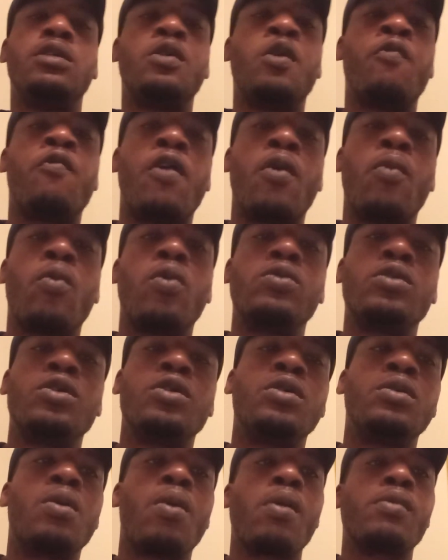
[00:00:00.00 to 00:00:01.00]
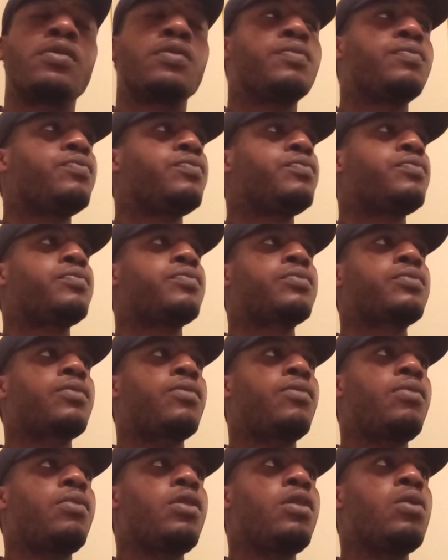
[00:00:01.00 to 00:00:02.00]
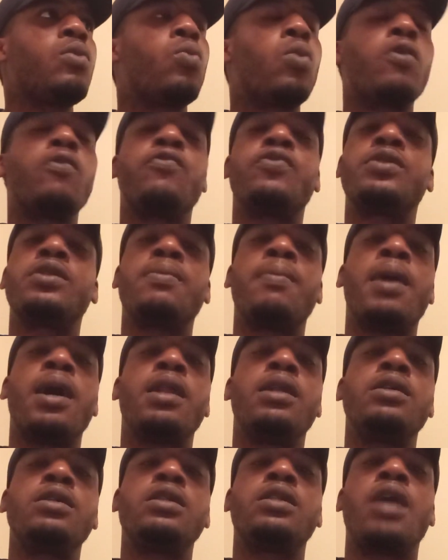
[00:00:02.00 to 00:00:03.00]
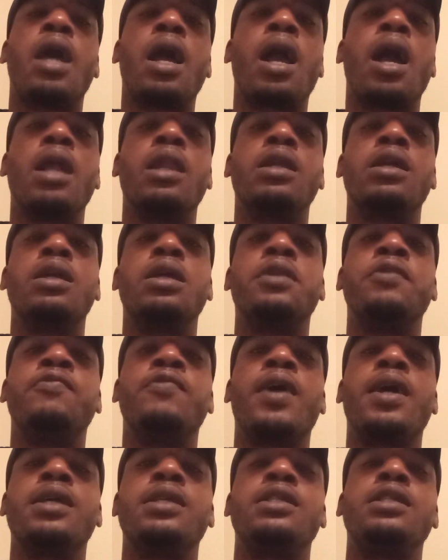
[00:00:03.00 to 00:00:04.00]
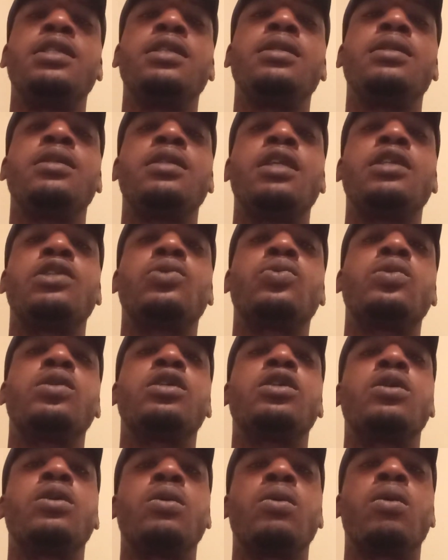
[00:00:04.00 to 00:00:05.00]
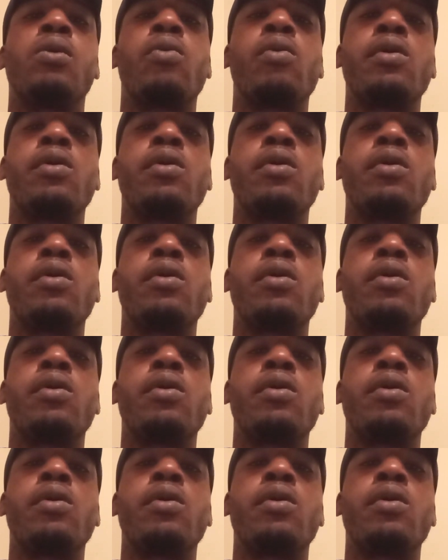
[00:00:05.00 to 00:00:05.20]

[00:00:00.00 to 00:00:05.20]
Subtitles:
if I want to work for somebody else, I got to get the vaccine as well?